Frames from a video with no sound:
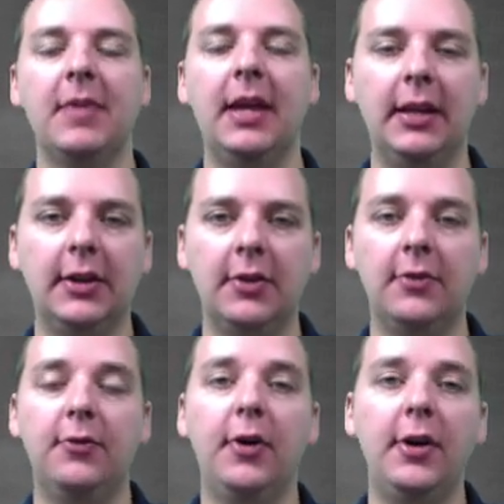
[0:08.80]
and
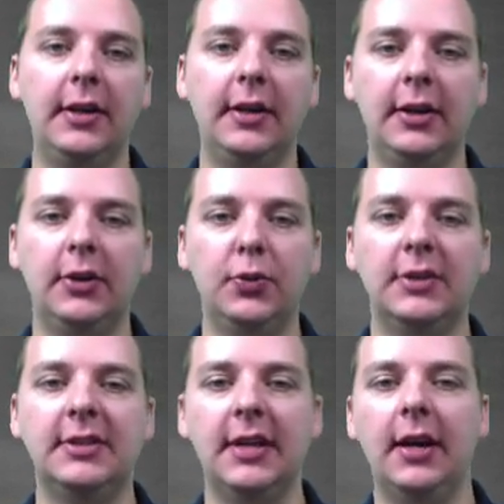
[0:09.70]
convert it into
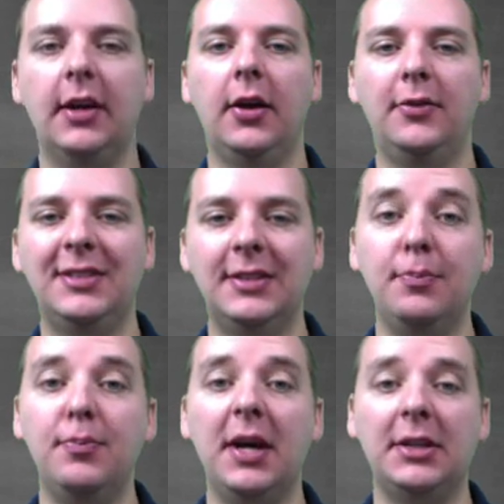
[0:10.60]
a set of
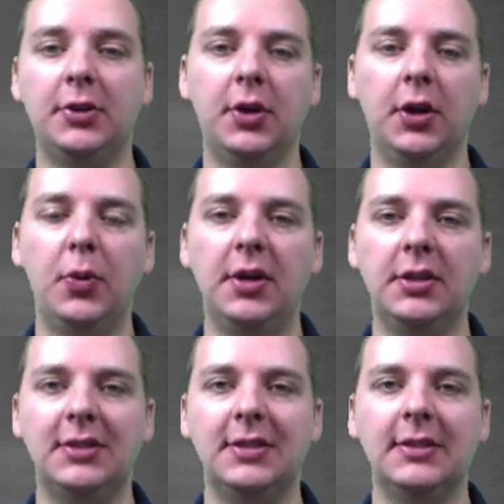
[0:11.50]
symmetric
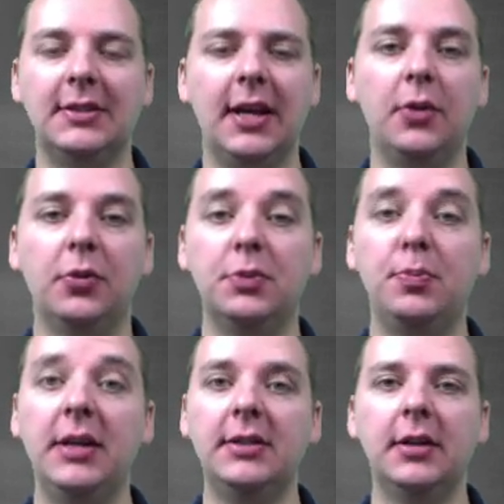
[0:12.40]
equations instead, which
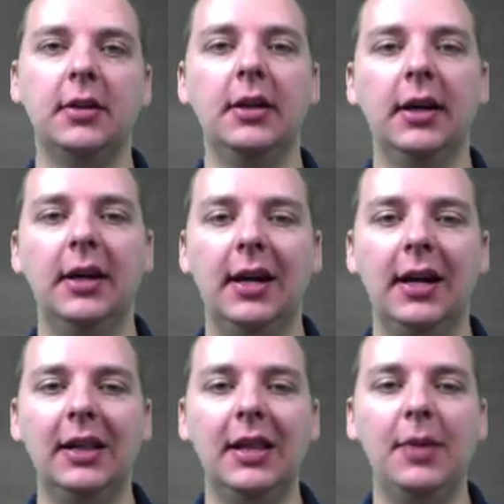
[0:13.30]
basically
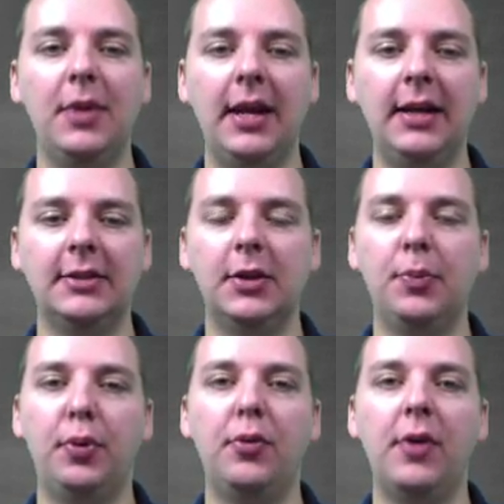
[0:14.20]
eliminates the
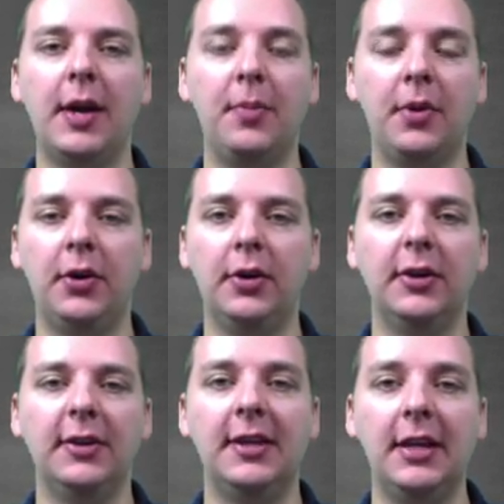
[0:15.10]

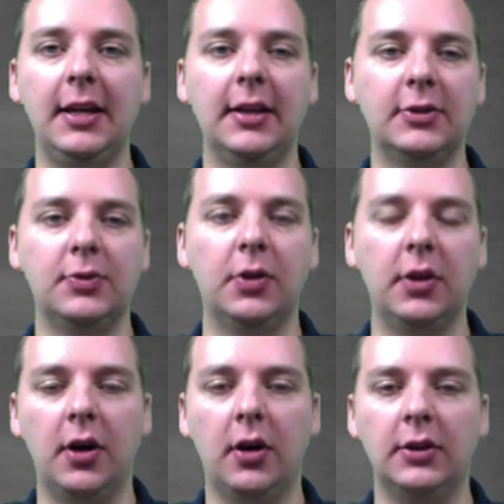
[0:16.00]
parameter t. That's
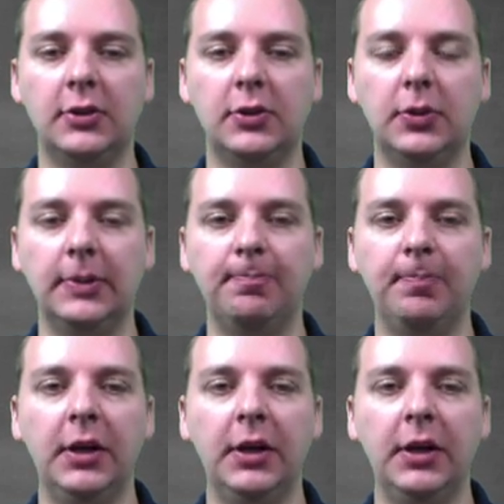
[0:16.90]
really all it's doing.